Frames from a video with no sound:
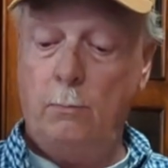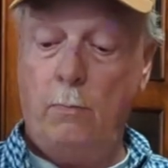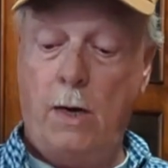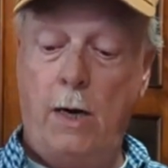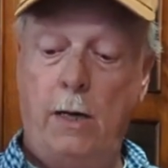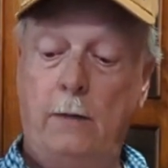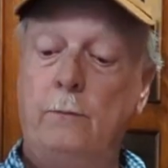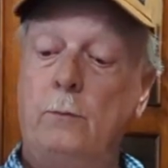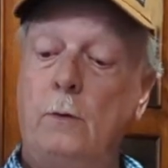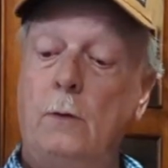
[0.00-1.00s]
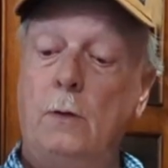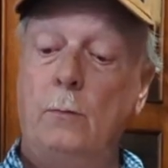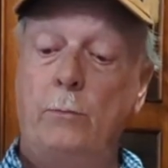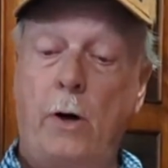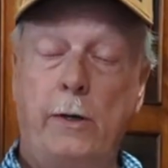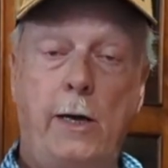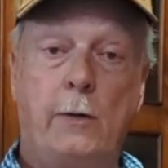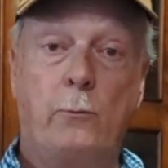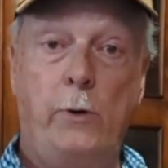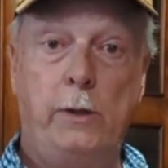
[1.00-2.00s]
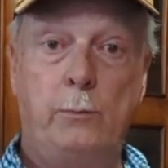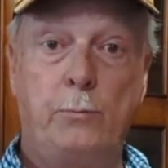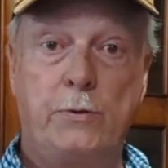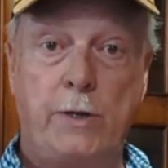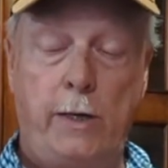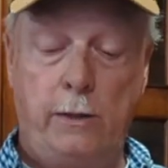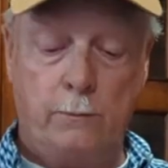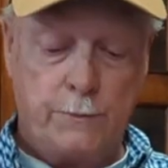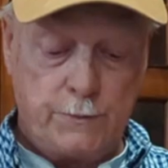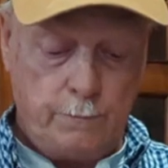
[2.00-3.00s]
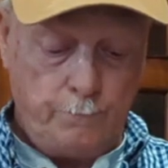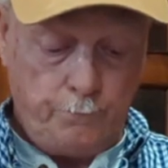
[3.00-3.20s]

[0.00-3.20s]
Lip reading: my Pontiac Red potatoes,